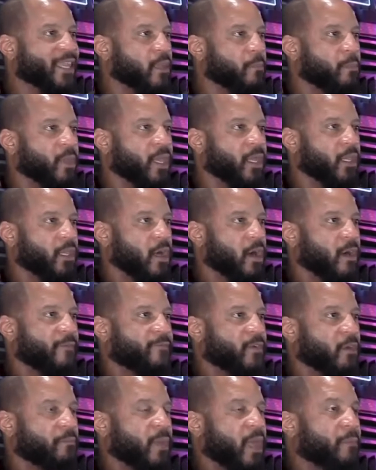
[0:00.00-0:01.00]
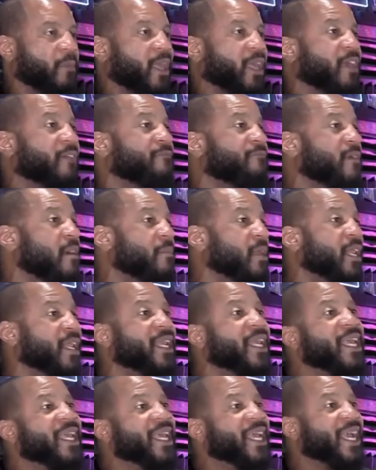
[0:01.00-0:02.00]
at the big law firm by being a
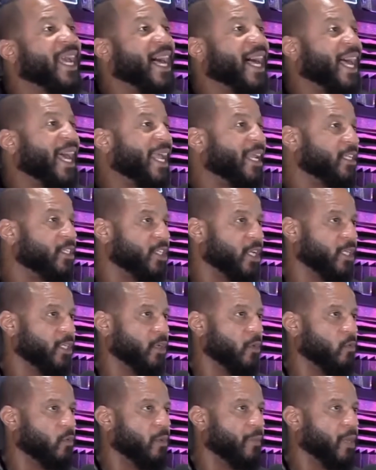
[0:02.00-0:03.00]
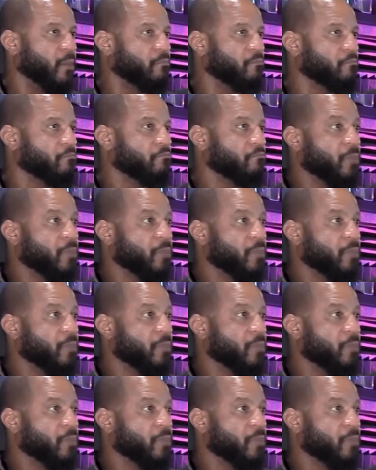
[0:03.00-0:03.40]
feminine, kind, gentle woman.